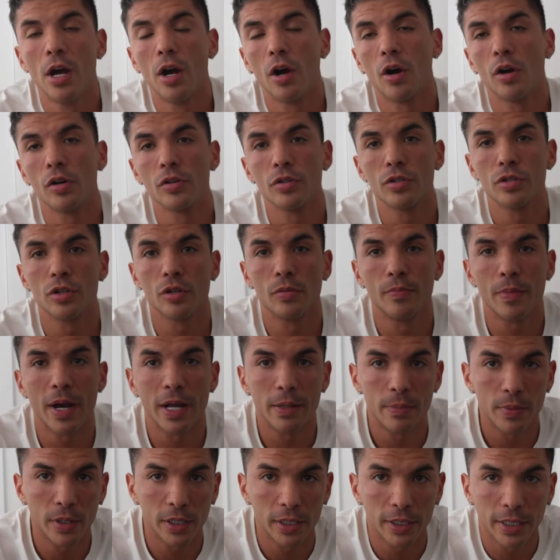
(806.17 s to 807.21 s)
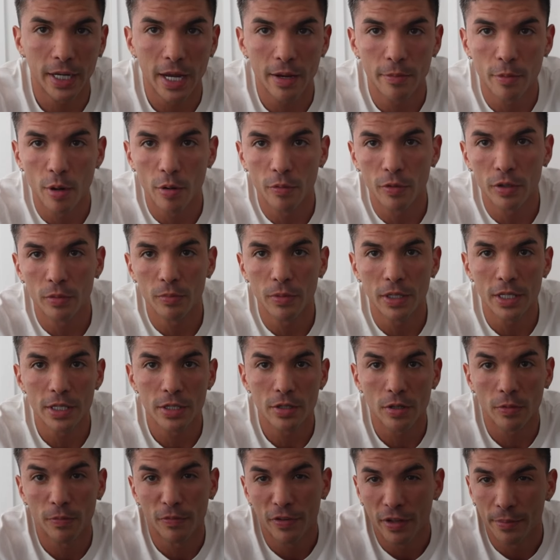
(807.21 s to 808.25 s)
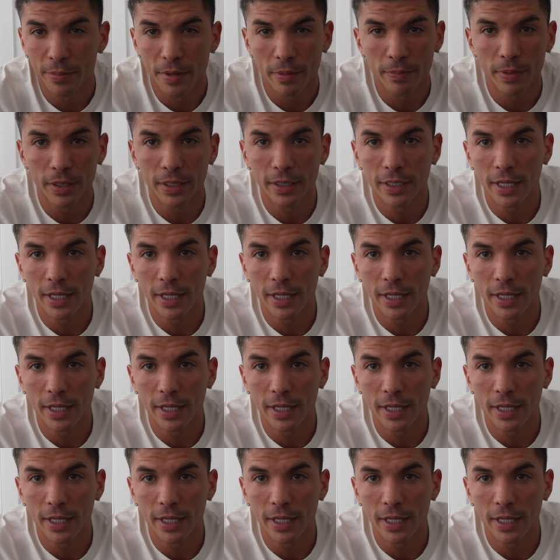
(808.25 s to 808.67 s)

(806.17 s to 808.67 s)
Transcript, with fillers: Also might bring the camera with me, so film a B